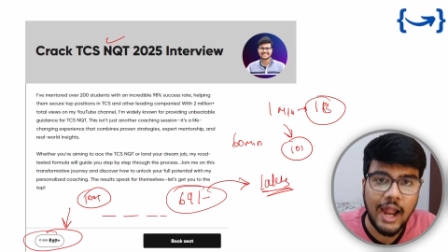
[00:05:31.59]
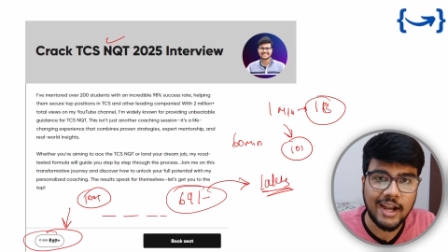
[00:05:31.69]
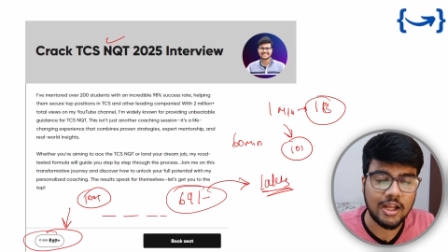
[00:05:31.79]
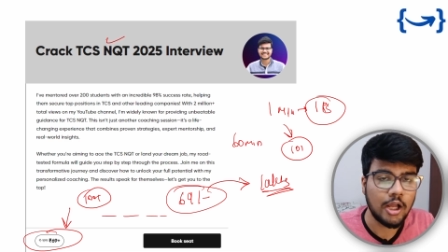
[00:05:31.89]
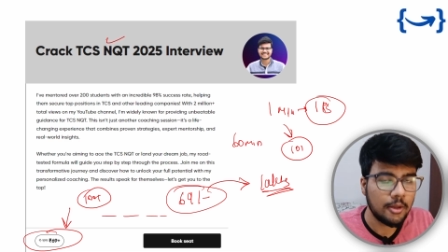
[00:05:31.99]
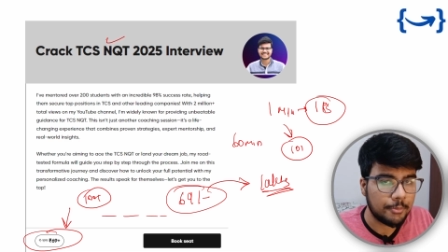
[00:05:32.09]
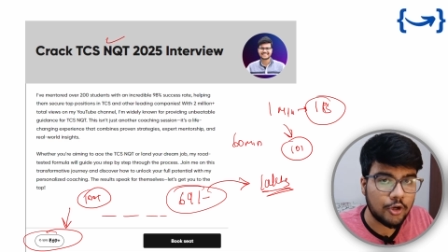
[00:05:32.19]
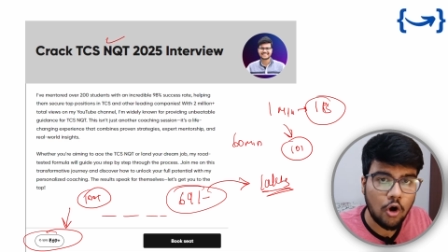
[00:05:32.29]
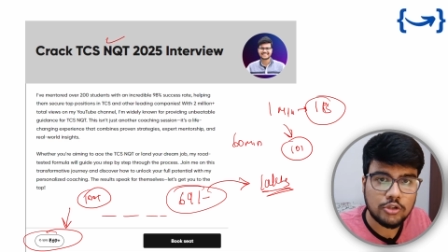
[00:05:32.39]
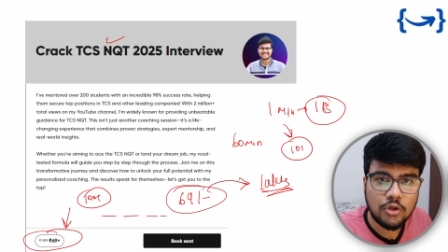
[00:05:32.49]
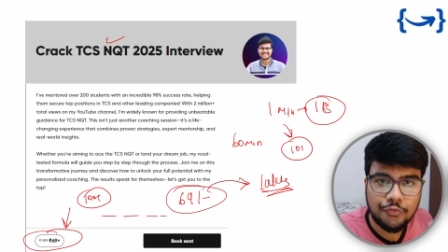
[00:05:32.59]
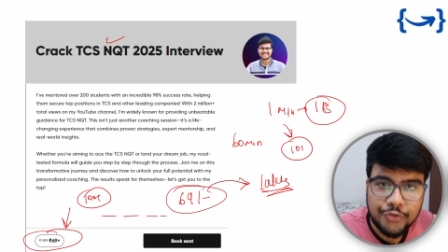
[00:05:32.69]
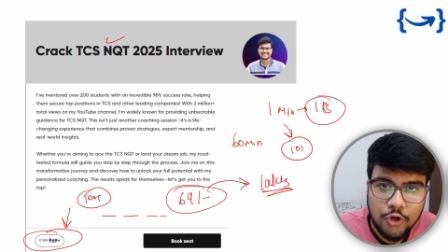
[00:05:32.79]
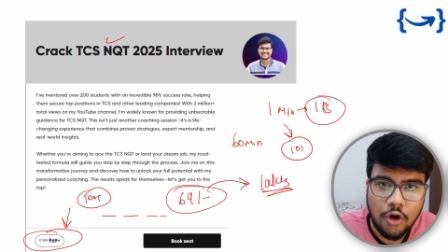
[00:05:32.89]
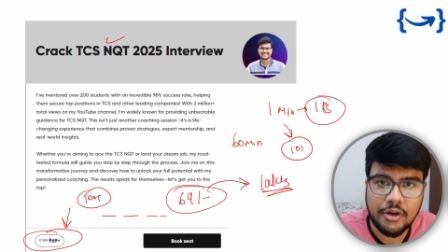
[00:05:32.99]
And because
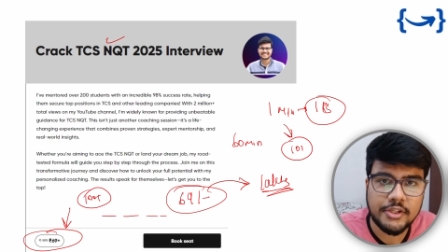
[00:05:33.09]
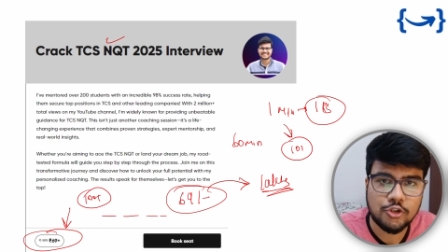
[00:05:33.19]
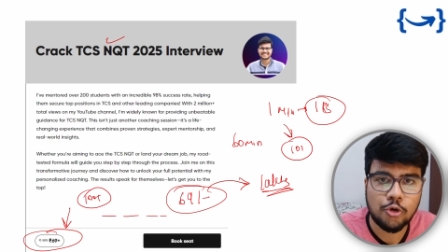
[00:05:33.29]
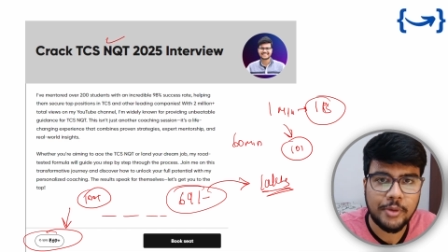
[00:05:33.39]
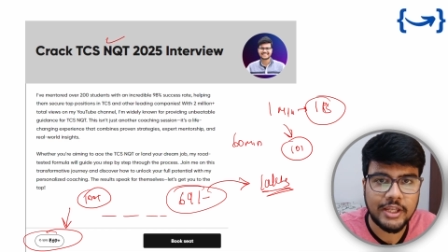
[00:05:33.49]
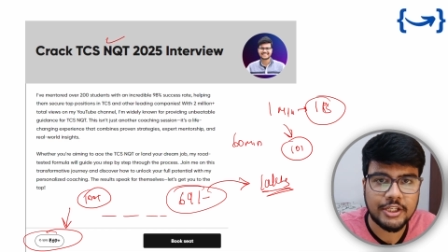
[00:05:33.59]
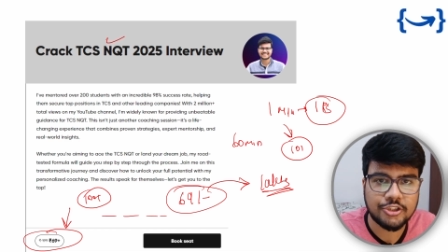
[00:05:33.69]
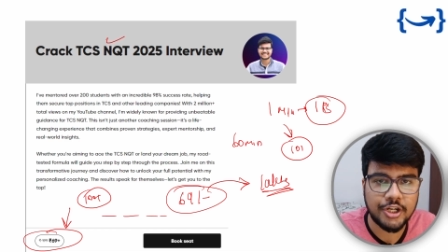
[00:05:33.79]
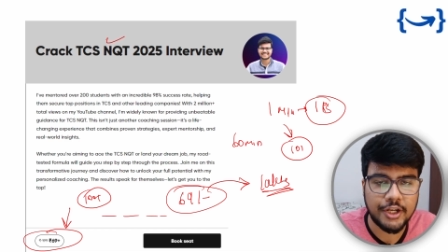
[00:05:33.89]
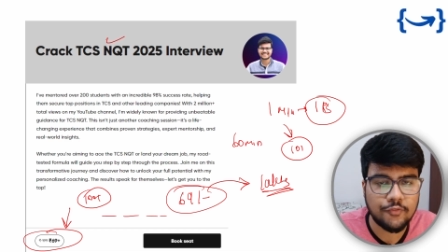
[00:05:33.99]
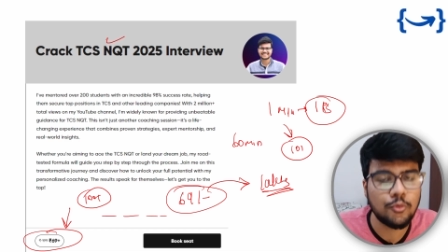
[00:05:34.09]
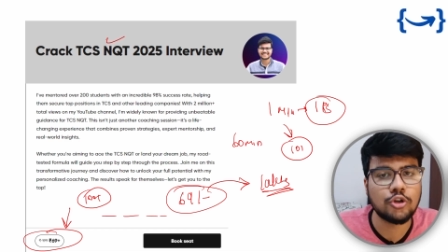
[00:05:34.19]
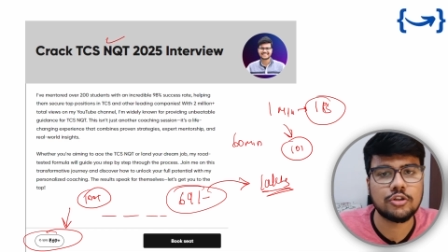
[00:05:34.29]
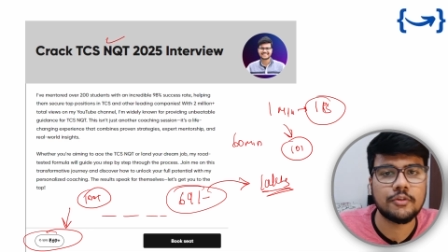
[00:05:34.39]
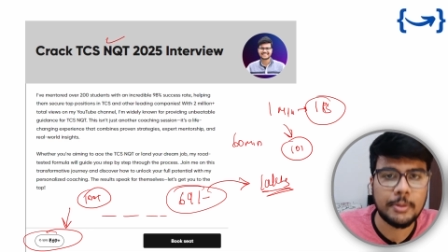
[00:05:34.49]
of your resume initiative,
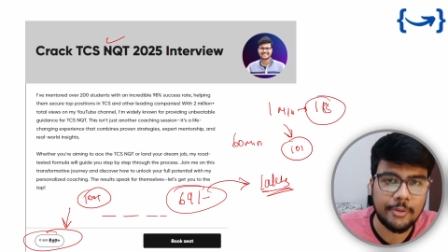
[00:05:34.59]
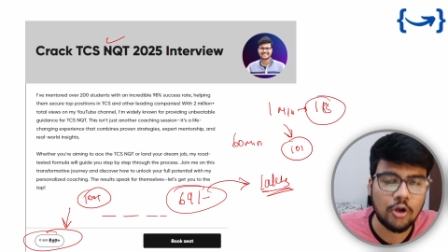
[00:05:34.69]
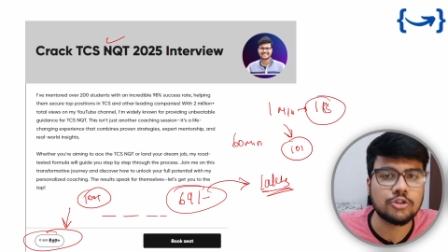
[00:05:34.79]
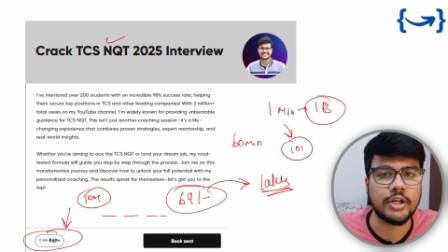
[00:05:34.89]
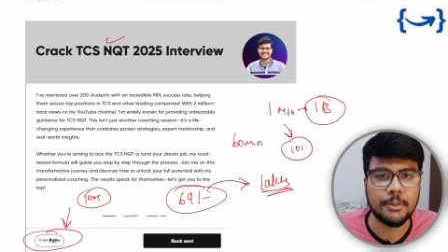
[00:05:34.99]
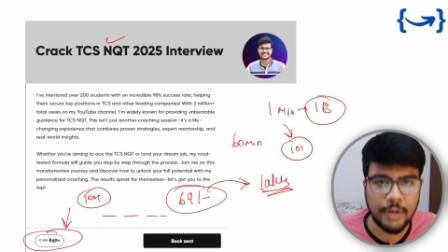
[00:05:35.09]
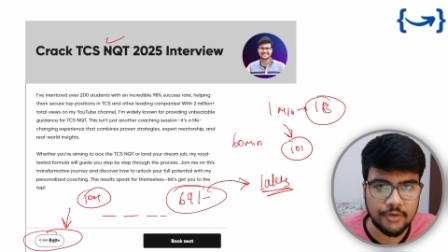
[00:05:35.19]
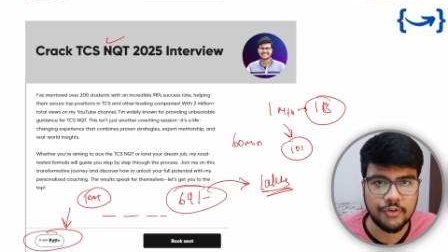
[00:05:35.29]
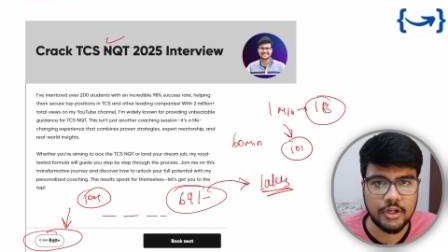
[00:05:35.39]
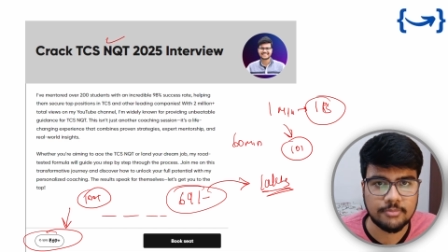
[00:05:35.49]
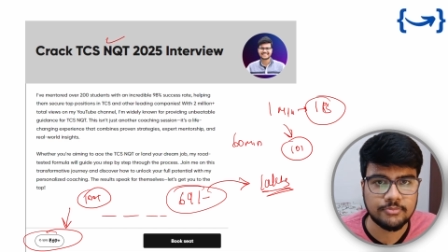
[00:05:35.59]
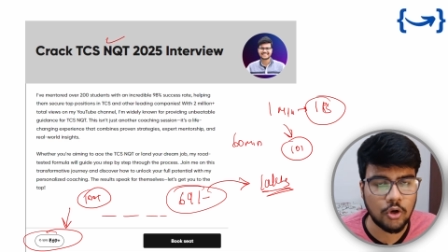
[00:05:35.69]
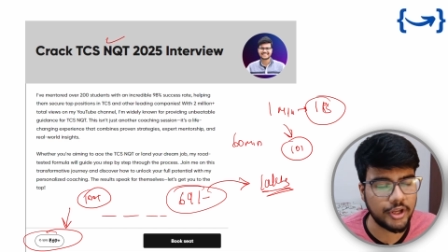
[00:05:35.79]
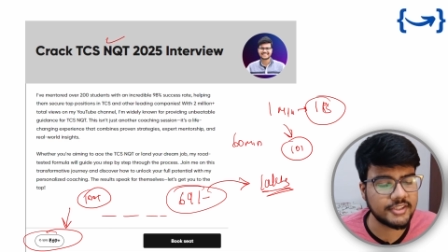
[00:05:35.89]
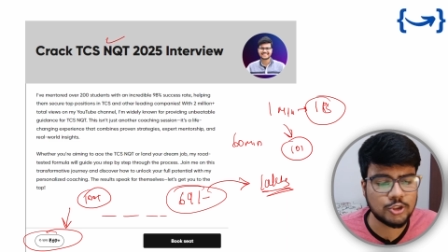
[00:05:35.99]
most of the people also get benefited.
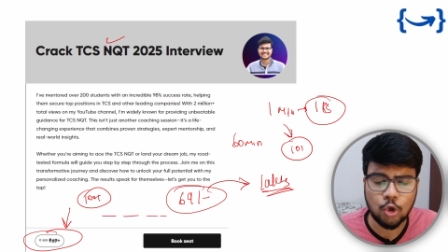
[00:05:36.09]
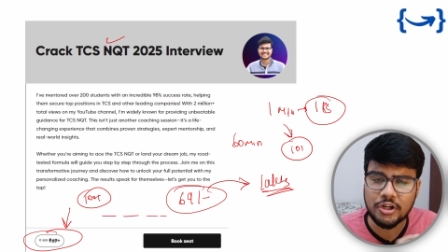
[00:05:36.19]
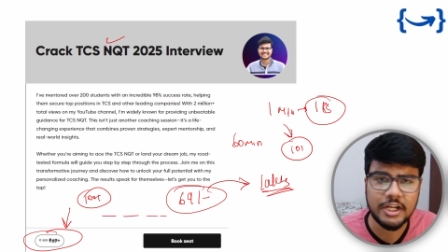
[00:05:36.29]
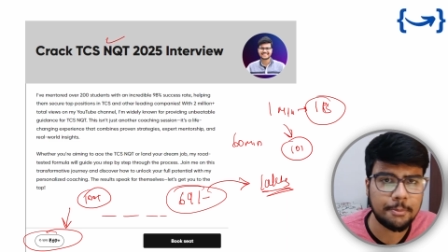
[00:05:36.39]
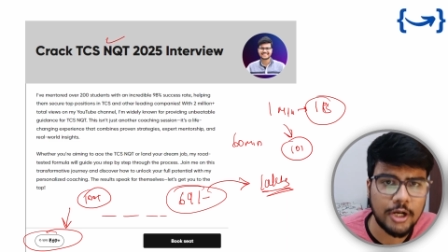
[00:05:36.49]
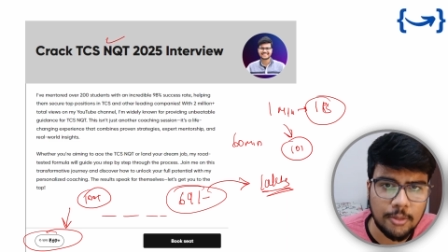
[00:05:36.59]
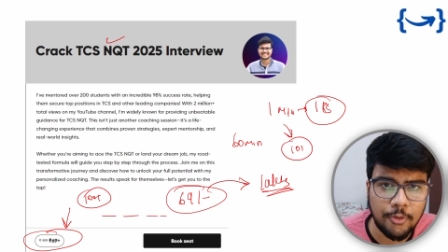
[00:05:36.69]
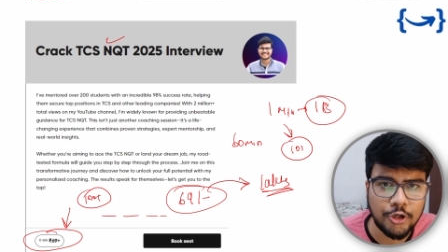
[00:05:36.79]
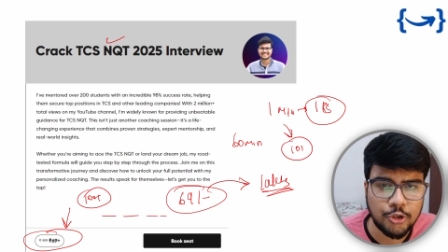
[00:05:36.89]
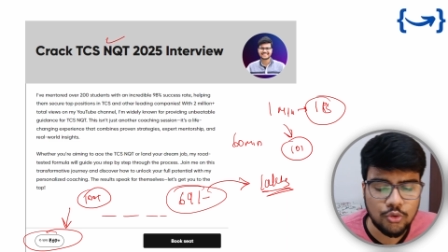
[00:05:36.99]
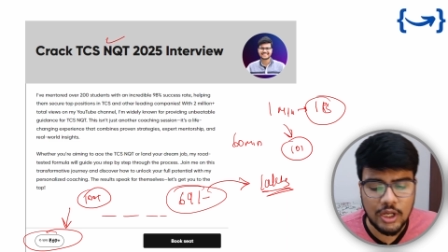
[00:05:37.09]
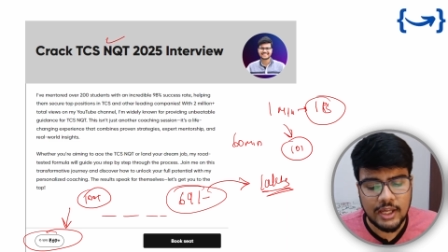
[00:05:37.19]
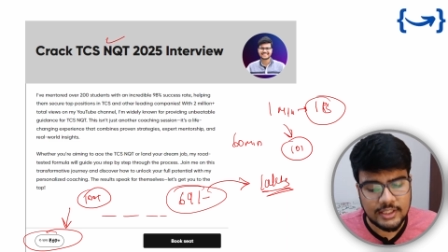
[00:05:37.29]
Okay, it's totally depend upon you.